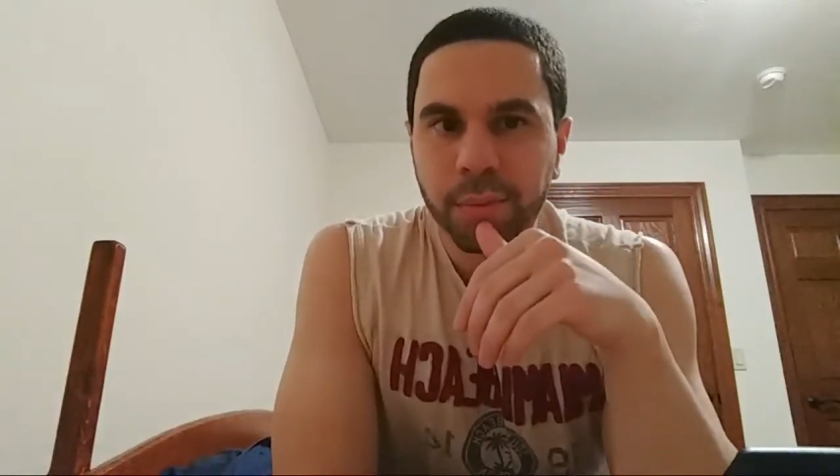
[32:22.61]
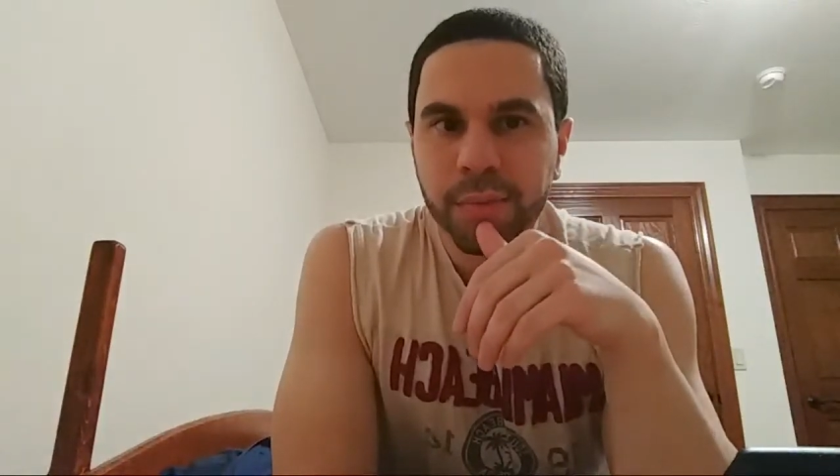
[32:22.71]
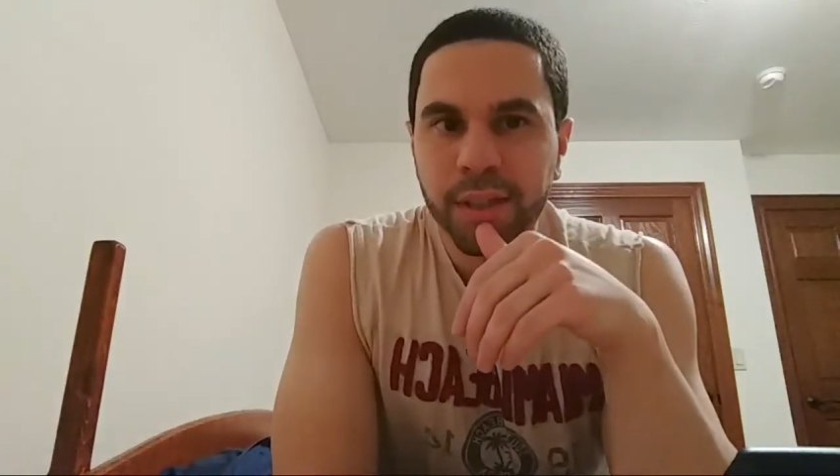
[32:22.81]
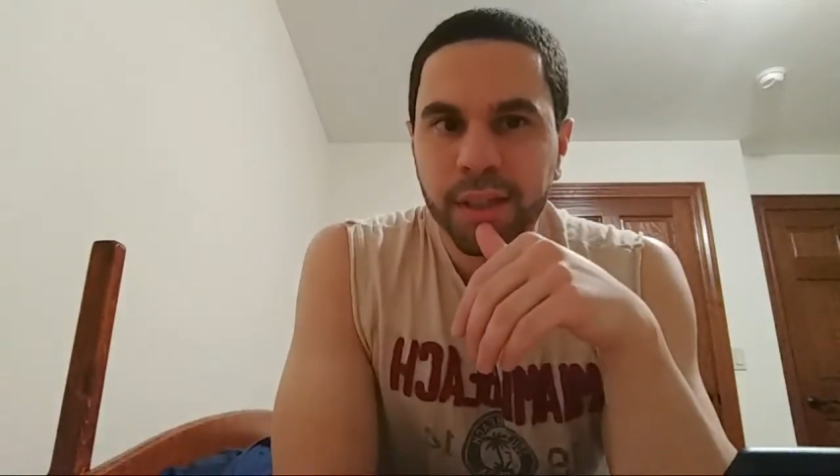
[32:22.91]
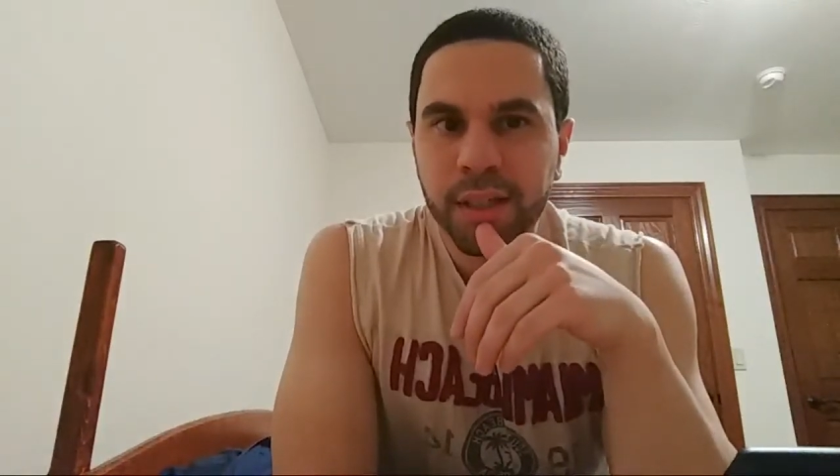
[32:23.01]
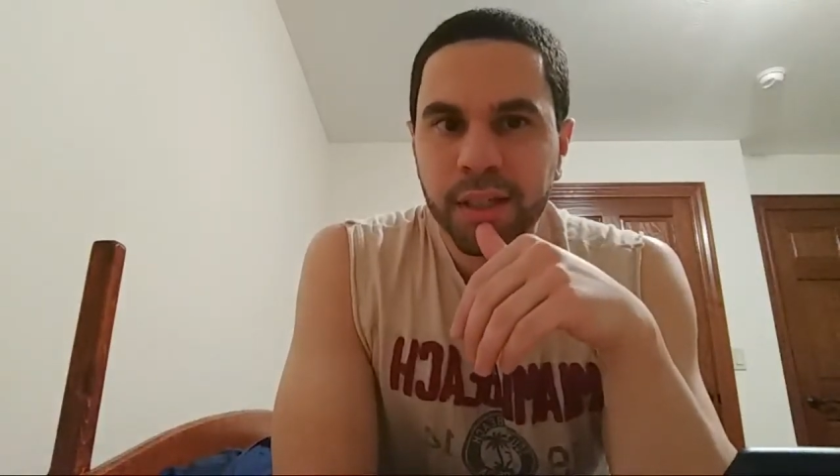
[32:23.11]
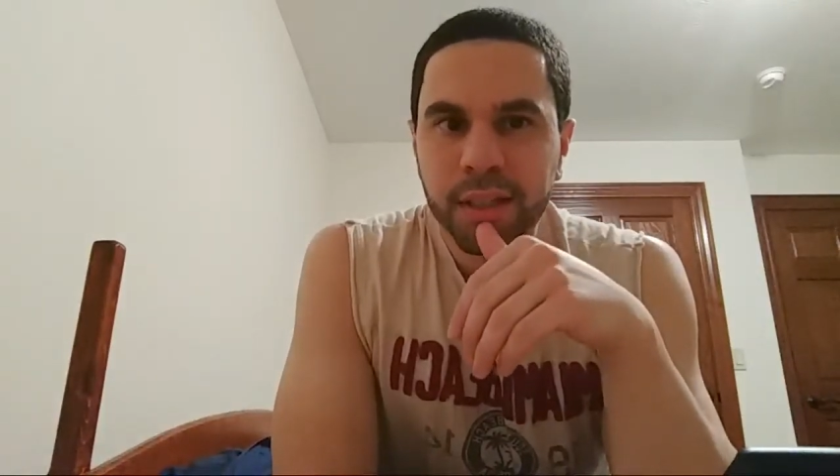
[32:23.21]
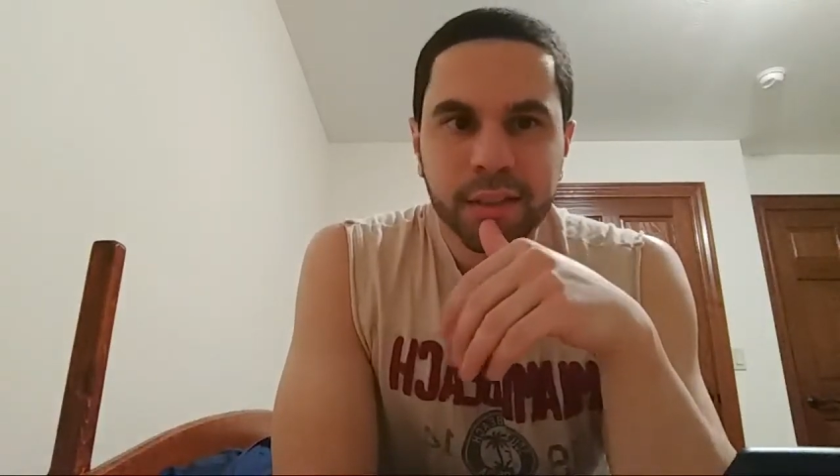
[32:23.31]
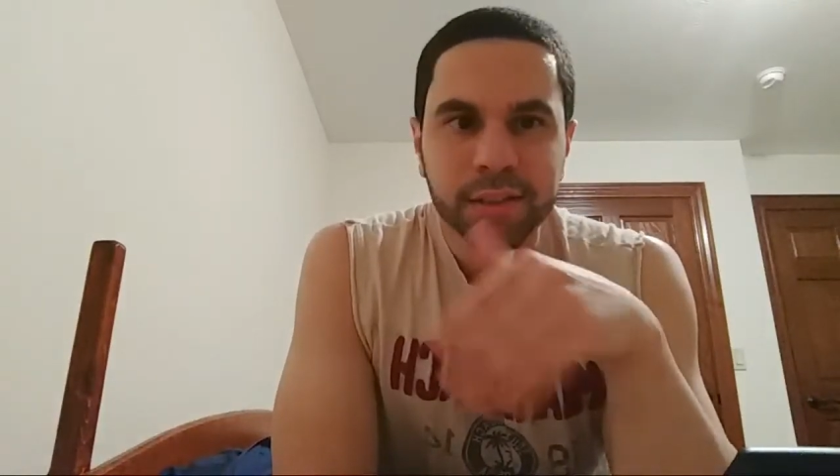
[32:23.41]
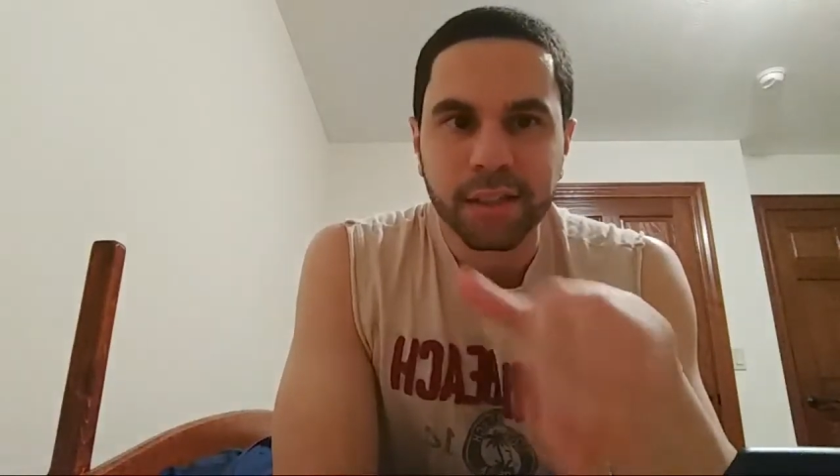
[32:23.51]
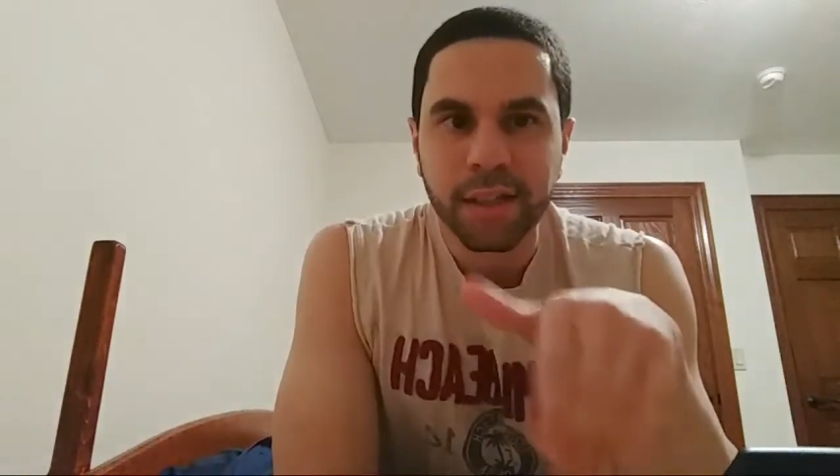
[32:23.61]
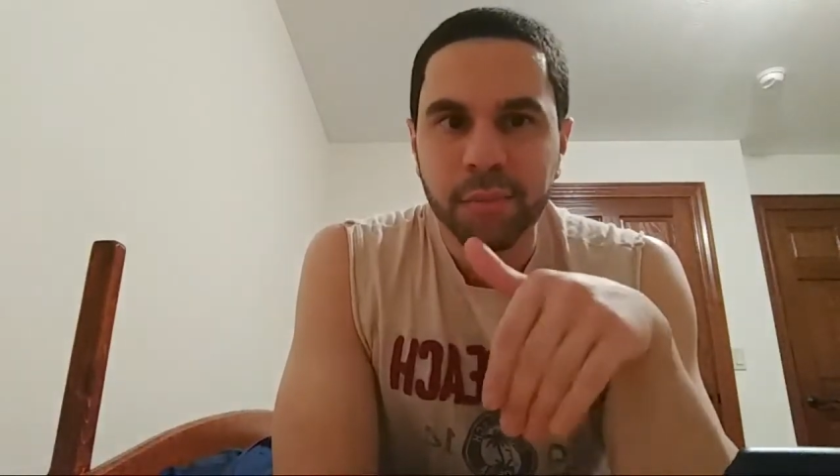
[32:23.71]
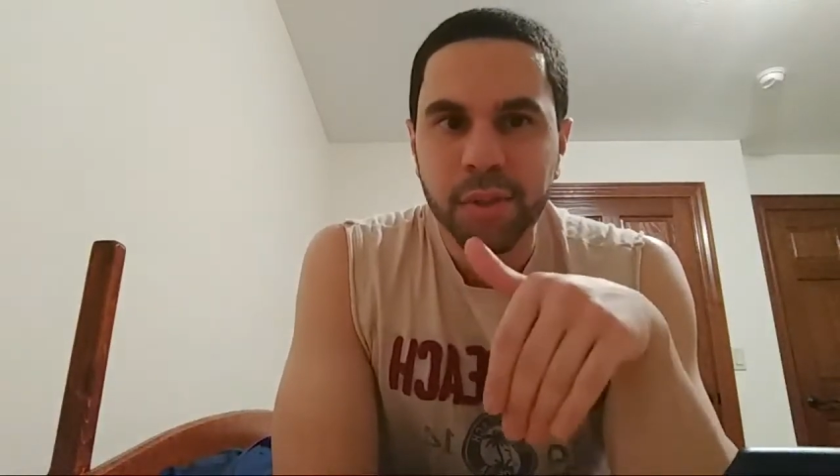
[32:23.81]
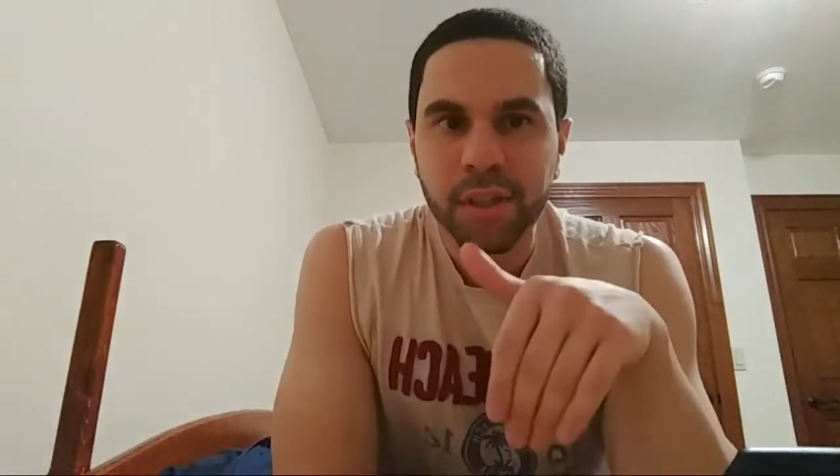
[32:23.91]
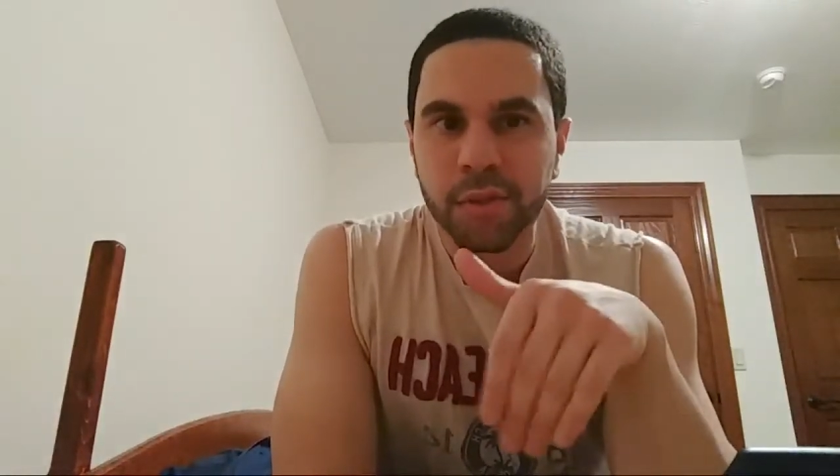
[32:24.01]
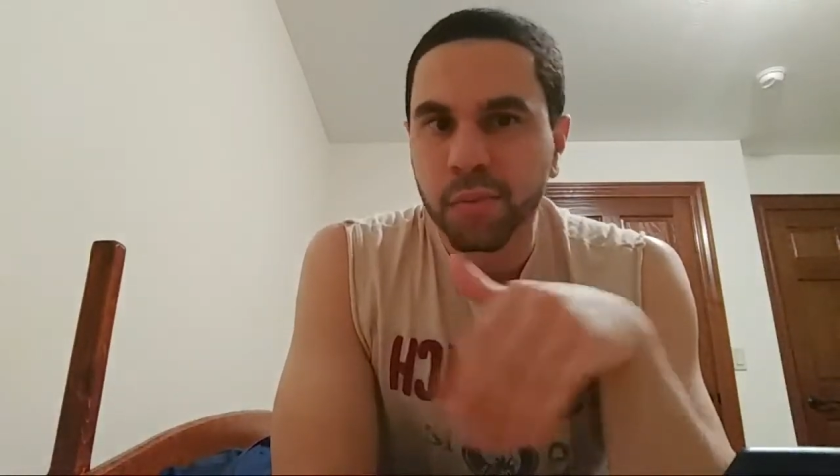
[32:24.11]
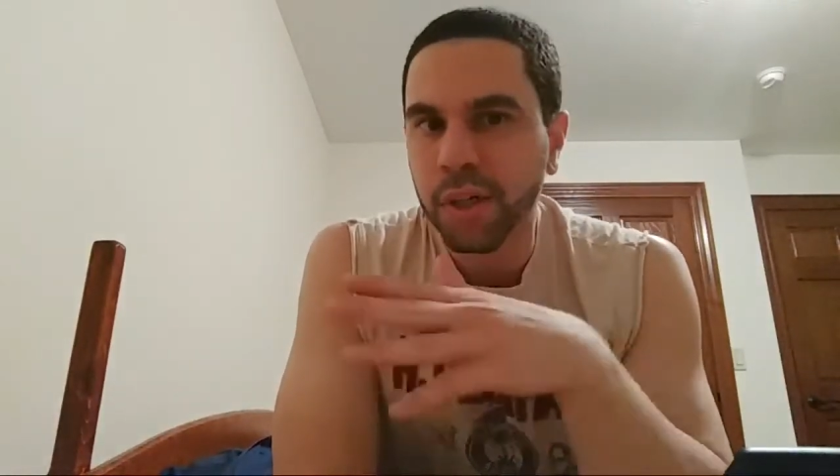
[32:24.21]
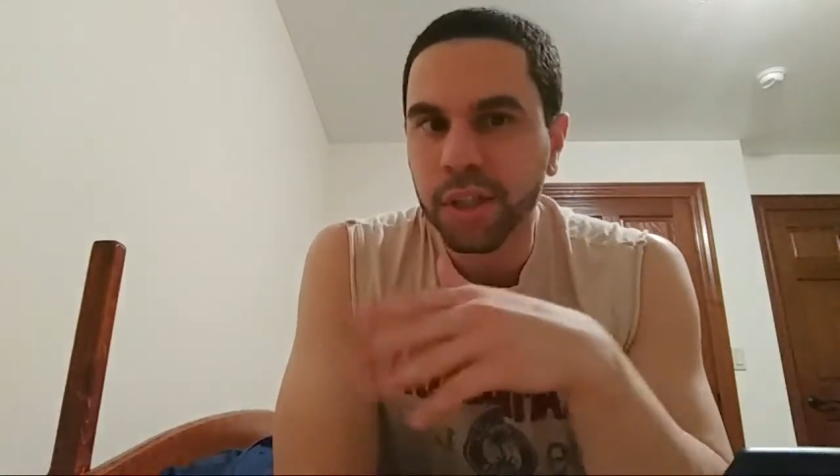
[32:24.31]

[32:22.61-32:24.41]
It doesn't have to be this one.